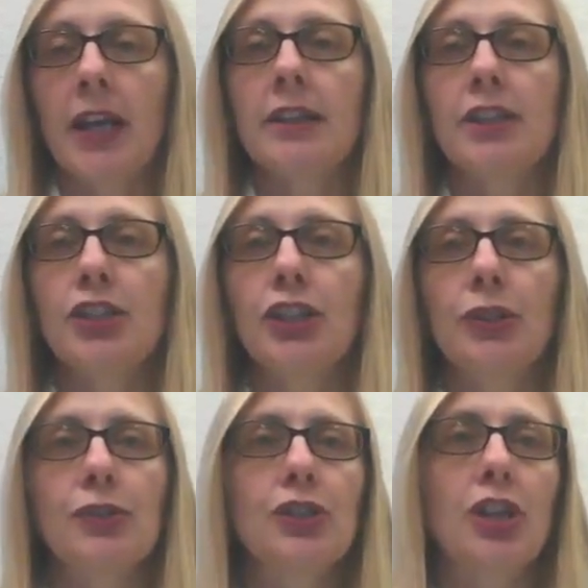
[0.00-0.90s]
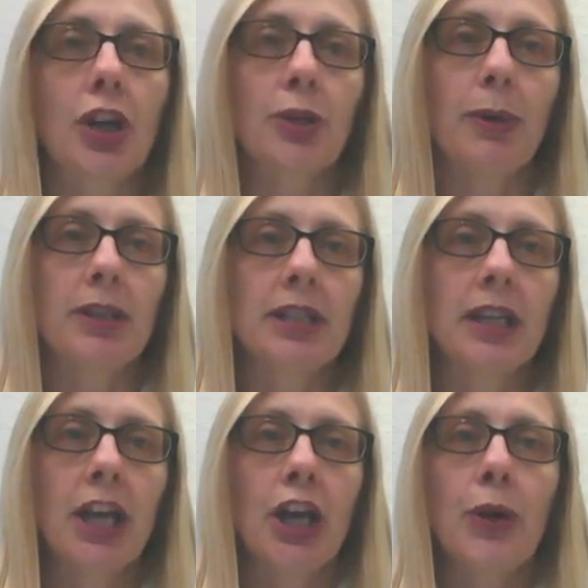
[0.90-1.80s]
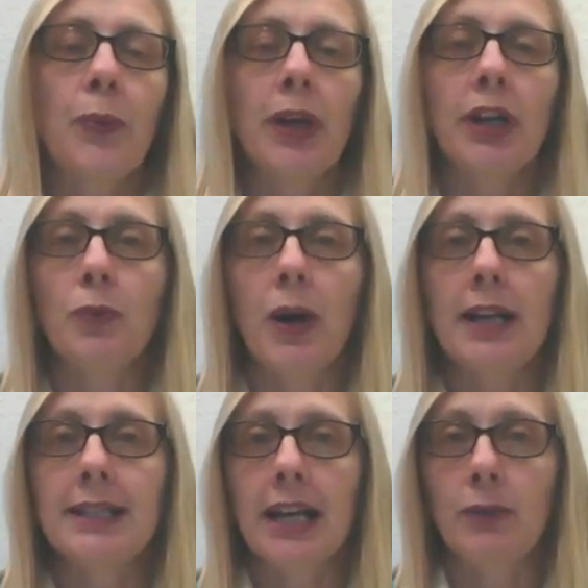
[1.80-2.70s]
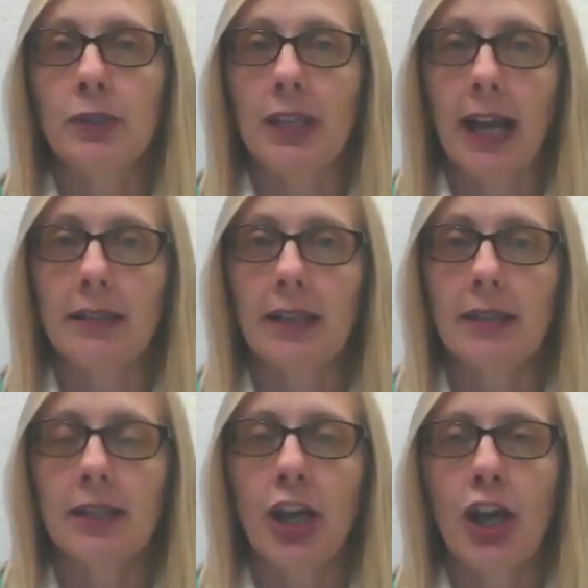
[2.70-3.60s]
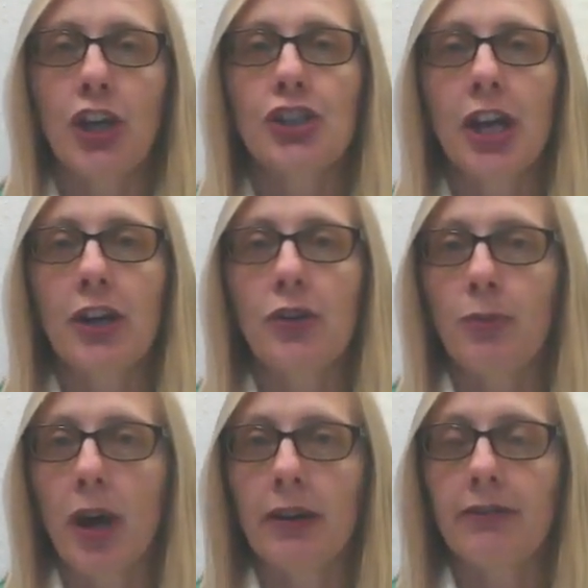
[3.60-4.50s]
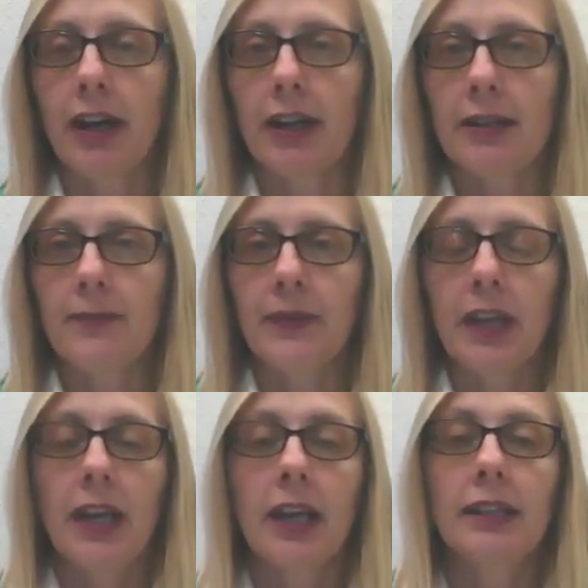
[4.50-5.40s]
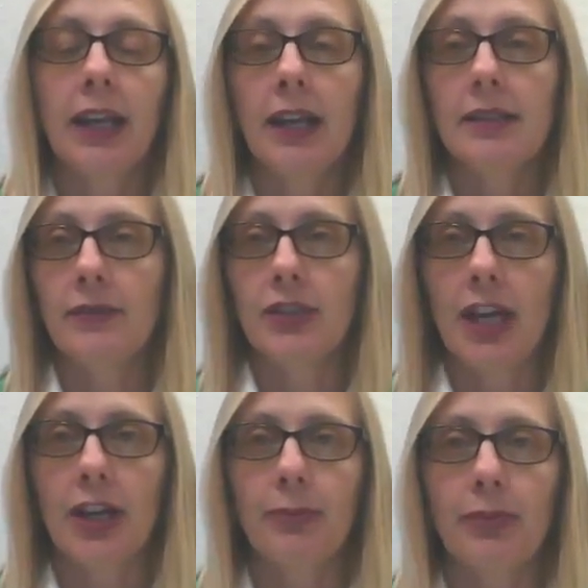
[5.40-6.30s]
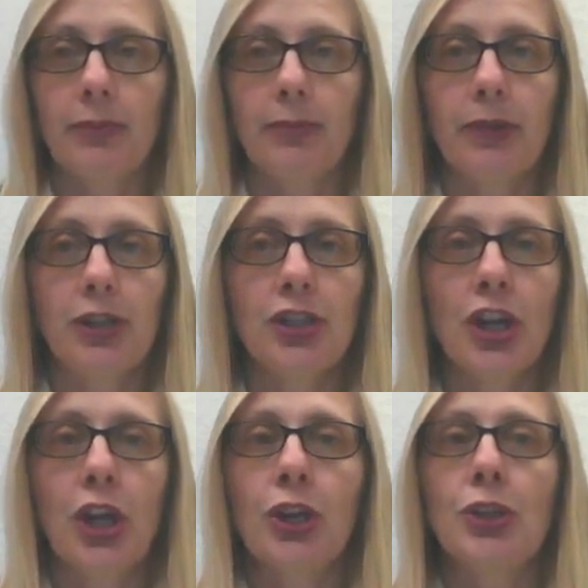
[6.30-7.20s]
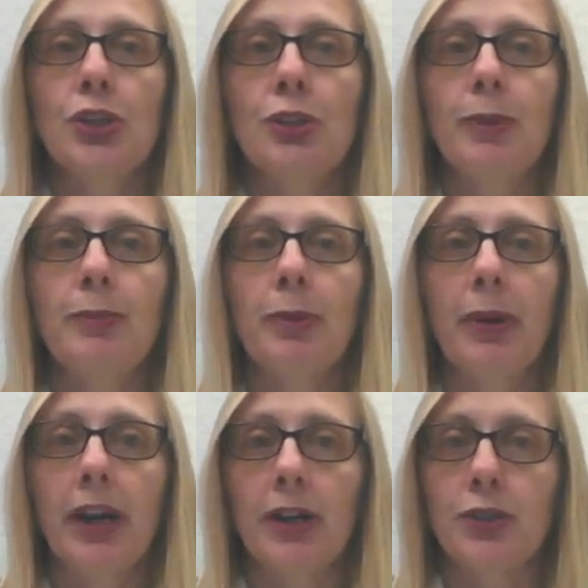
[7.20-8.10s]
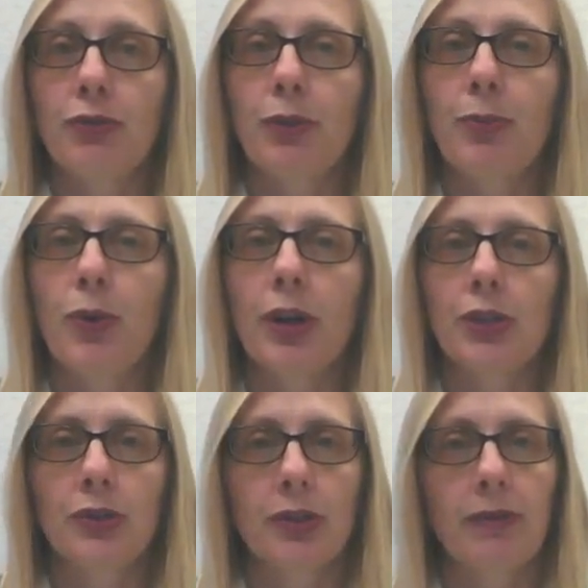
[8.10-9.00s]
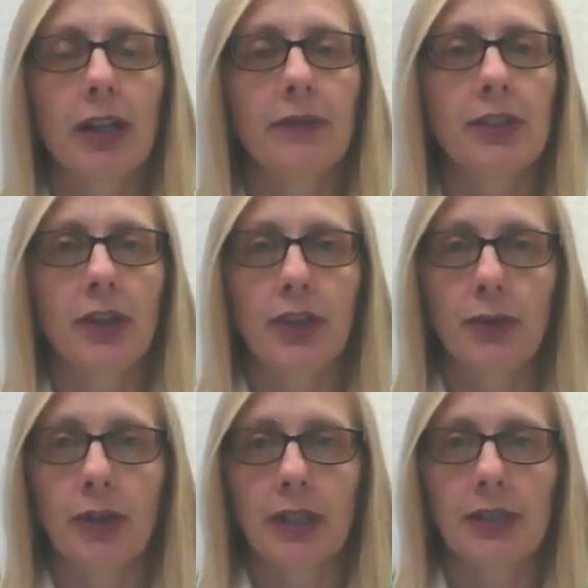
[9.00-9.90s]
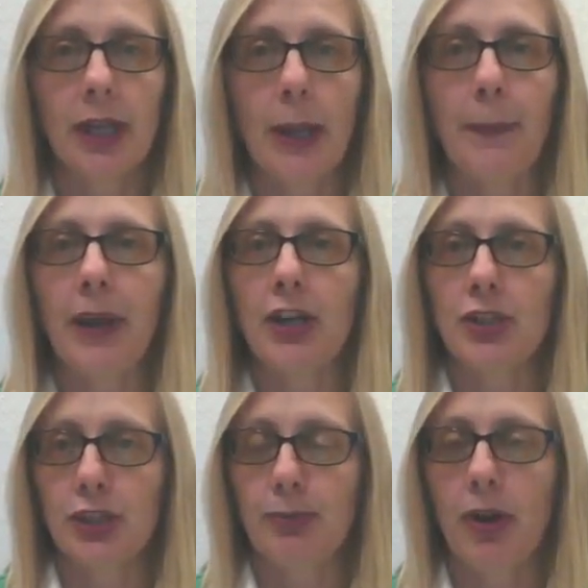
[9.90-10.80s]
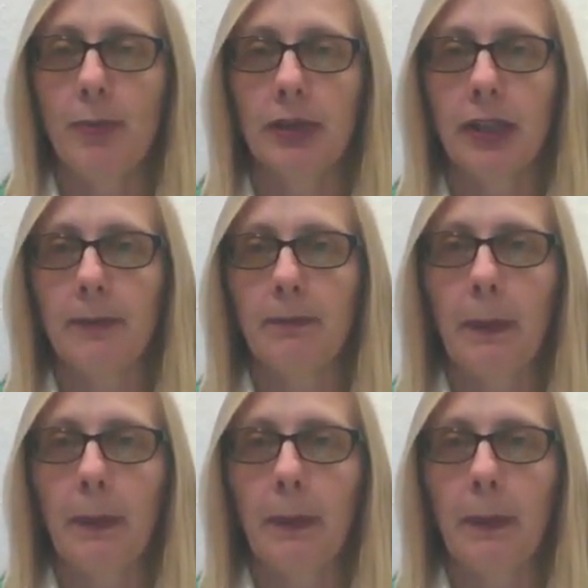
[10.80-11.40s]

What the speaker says: This includes documenting when and why data was accessed, shared, or modified. In case of a data breach, you should be prepared to report it to the relevant authorities and patients promptly.